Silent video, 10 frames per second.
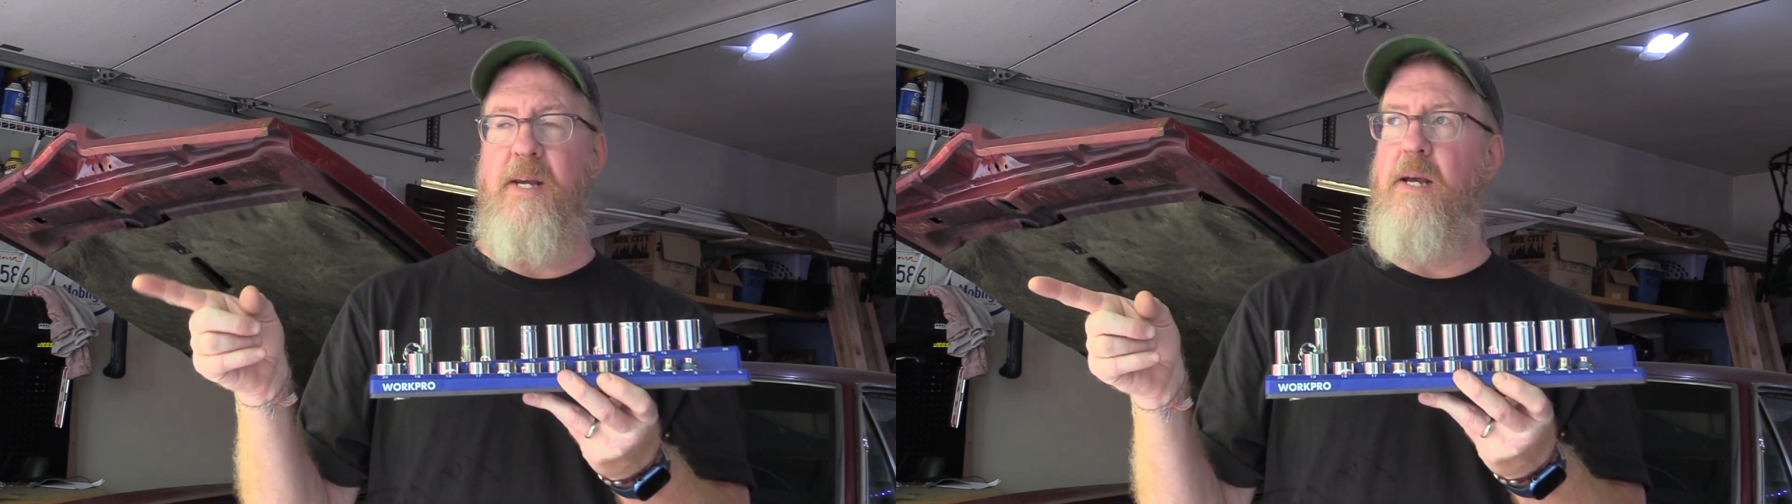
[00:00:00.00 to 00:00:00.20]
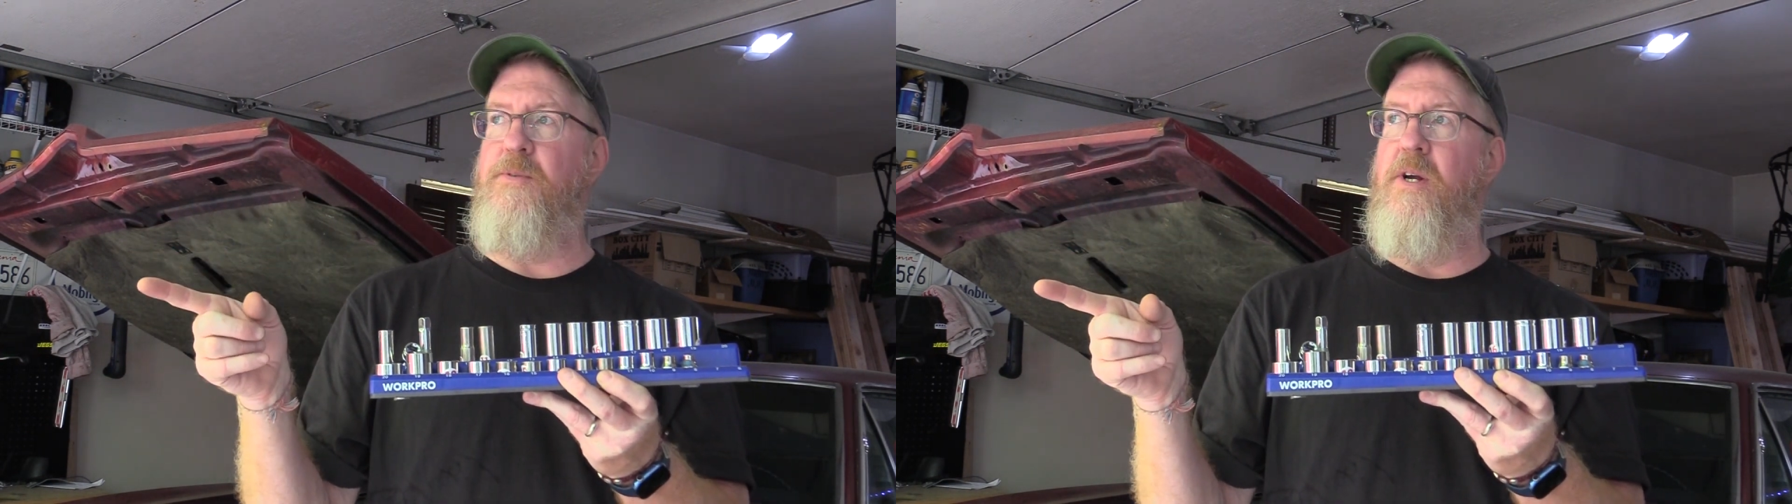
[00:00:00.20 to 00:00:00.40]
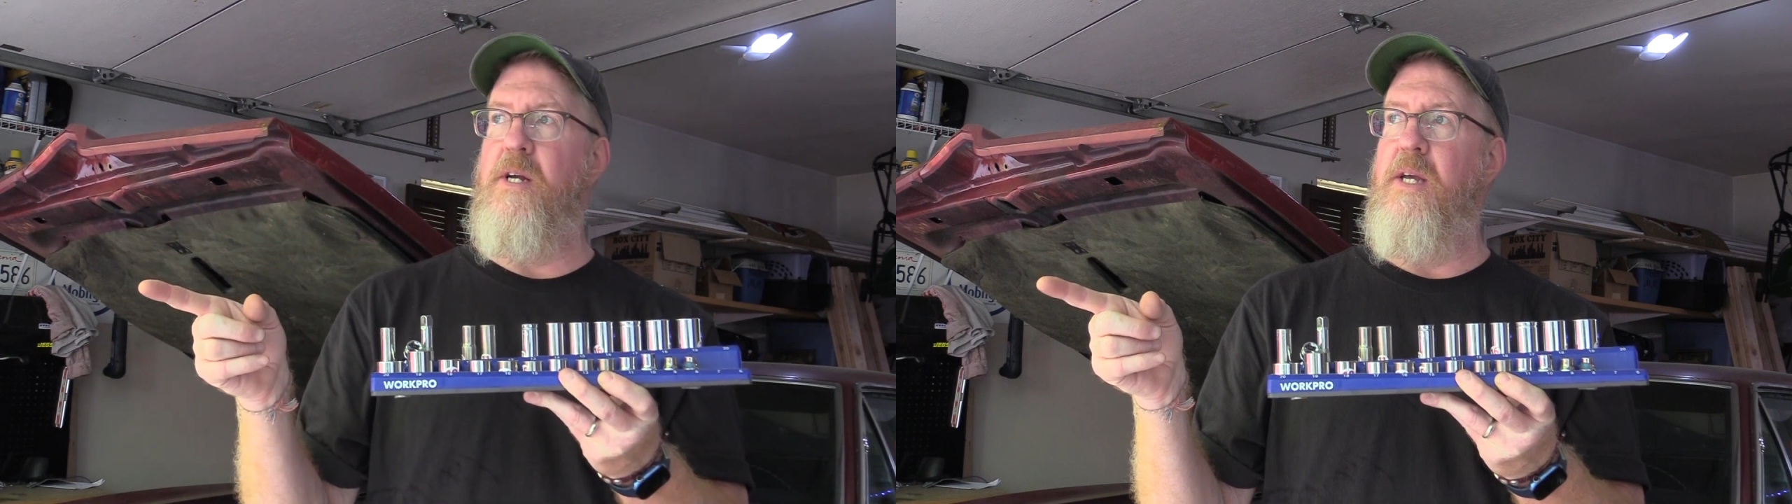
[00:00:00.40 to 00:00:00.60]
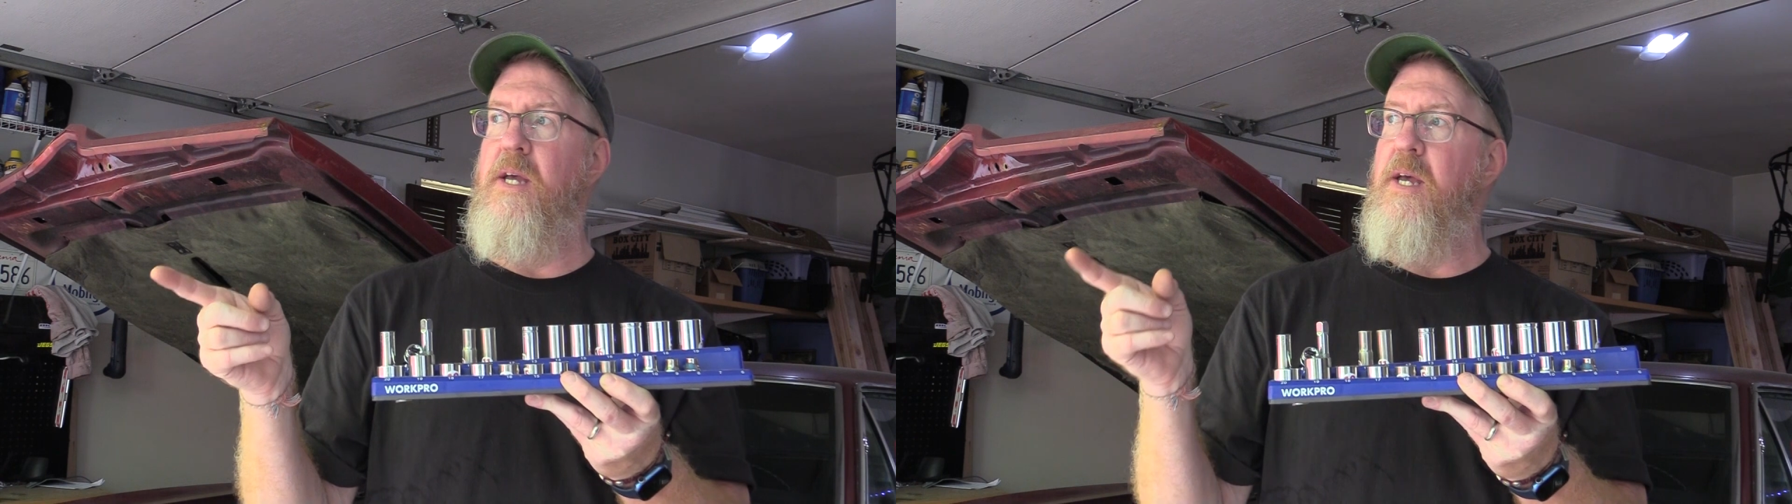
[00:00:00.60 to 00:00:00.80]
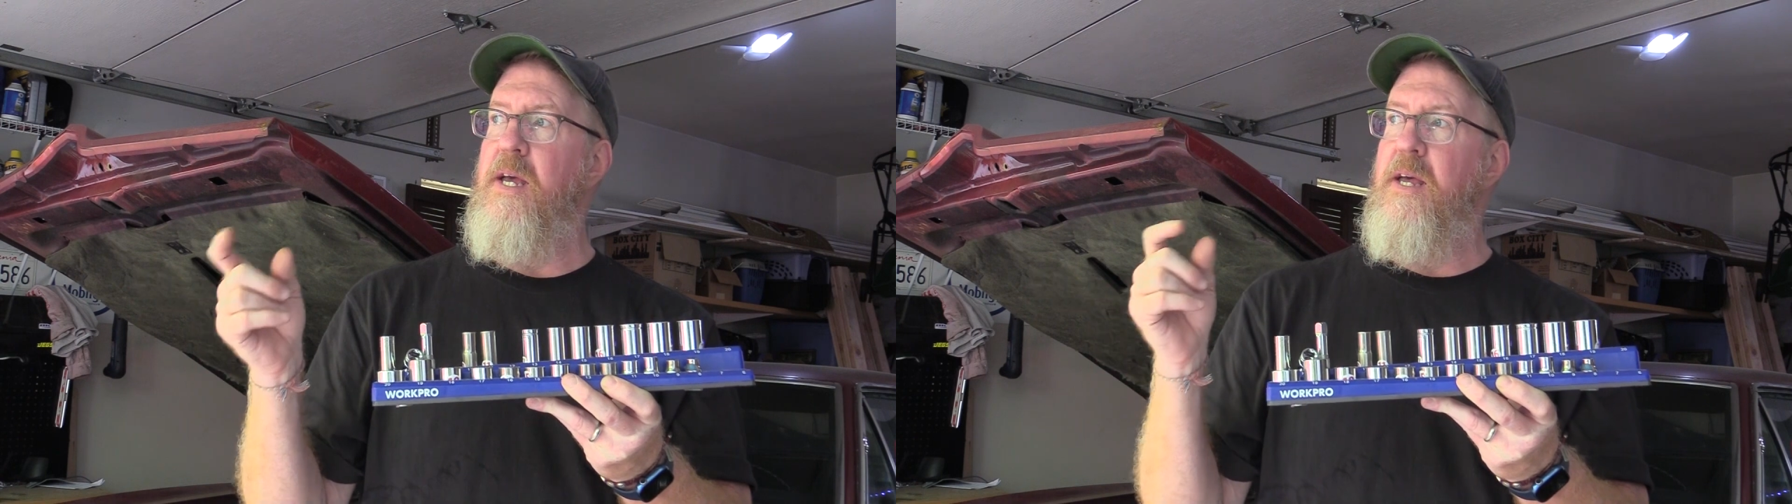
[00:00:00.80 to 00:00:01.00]
pickup truck.
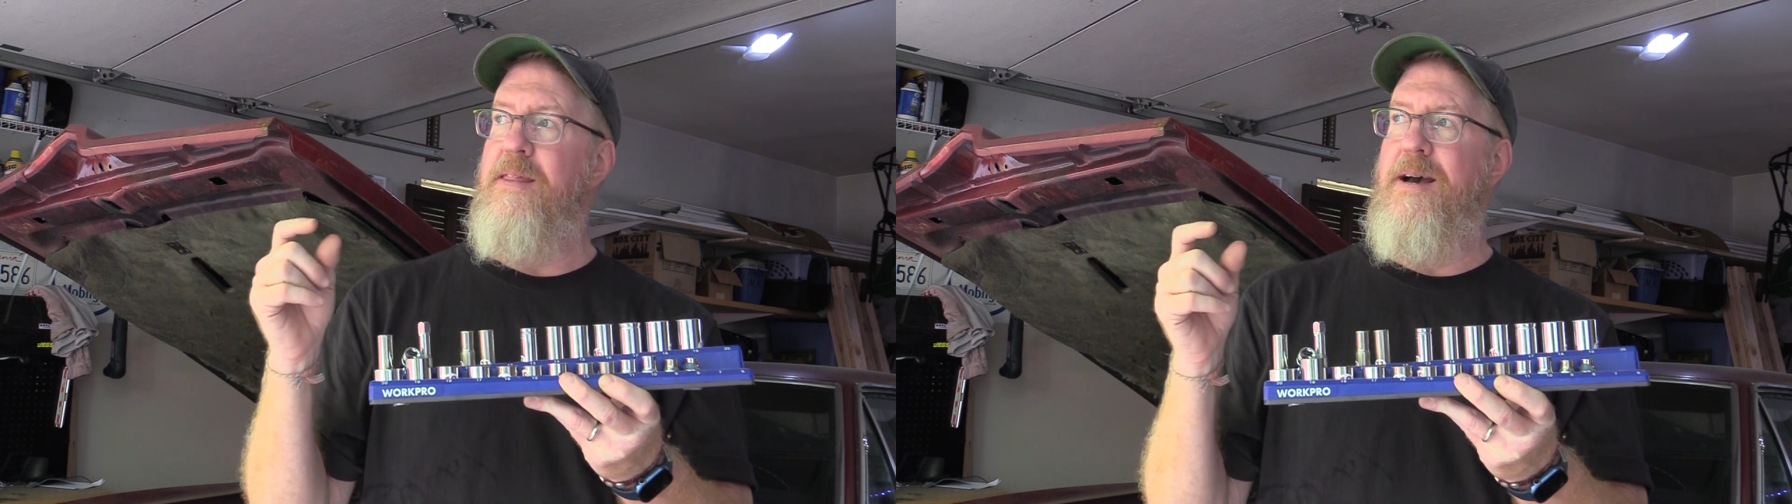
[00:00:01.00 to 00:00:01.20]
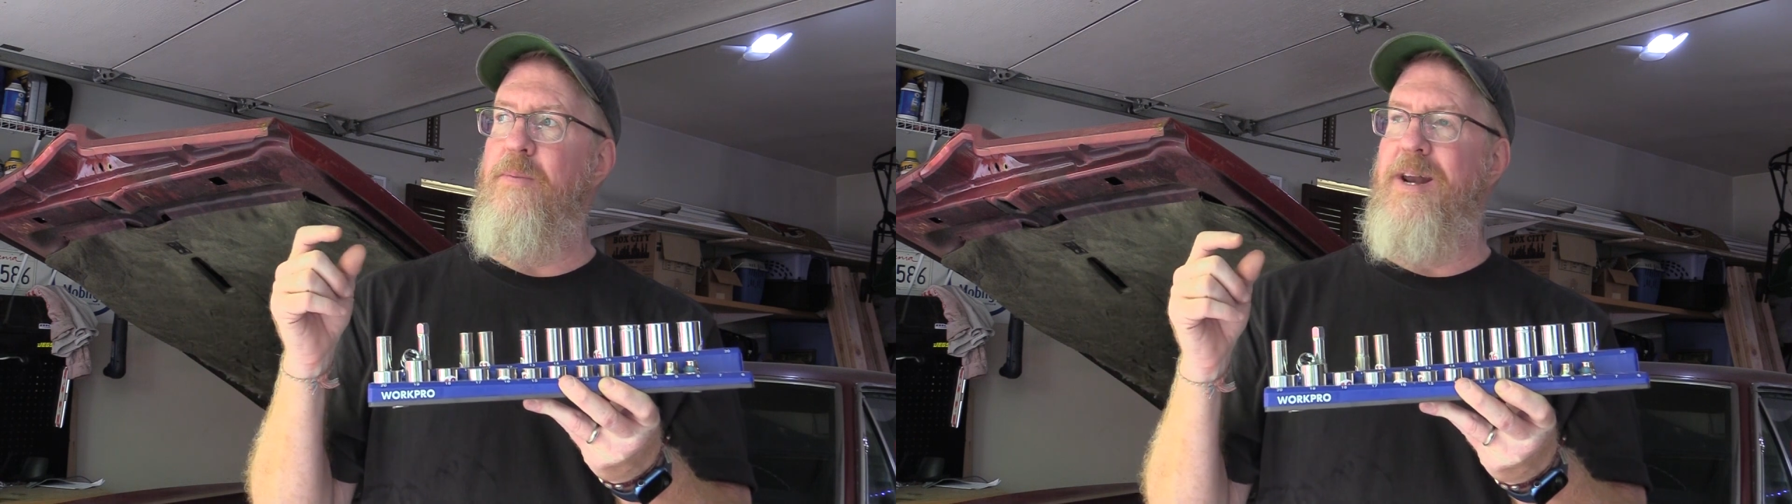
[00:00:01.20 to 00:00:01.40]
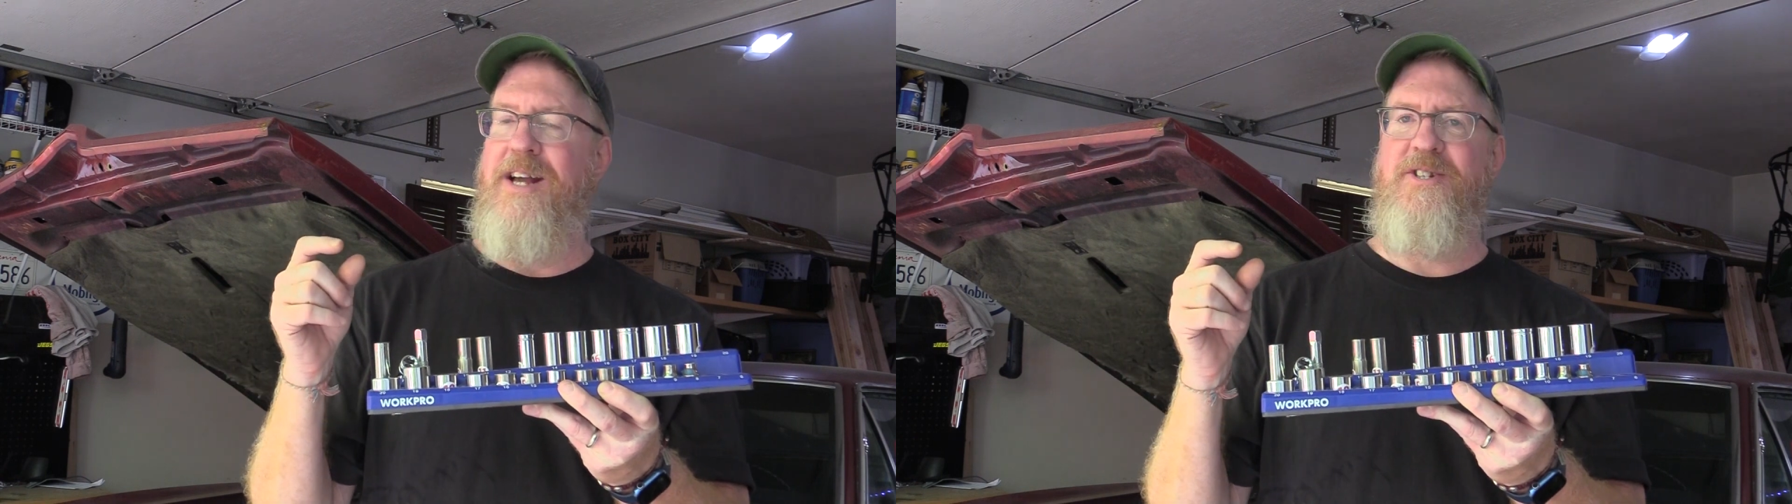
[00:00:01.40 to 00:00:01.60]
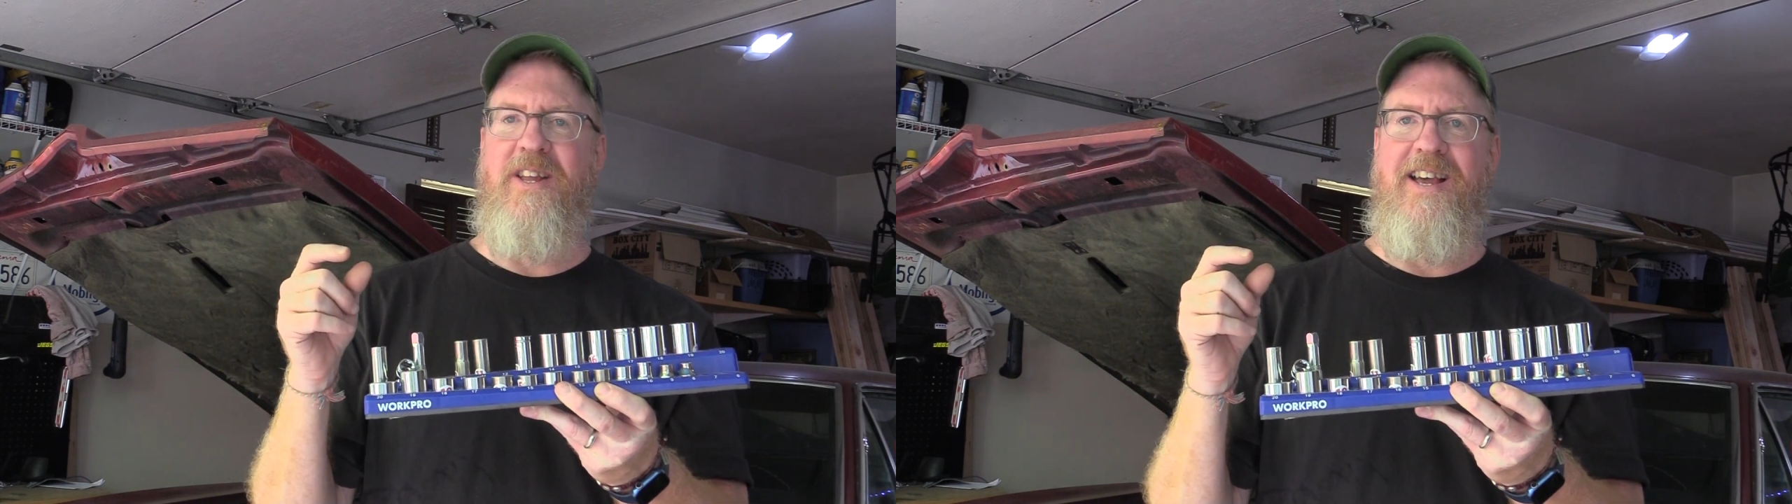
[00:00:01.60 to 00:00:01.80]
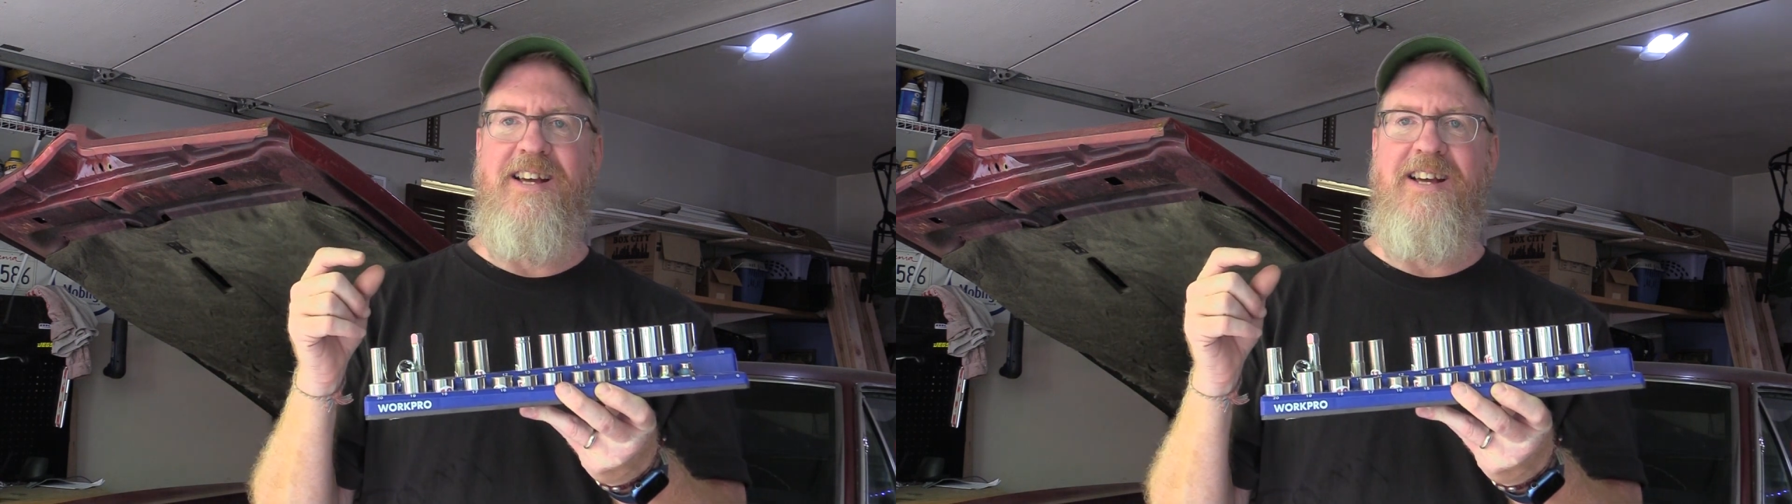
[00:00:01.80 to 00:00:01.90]
That one actually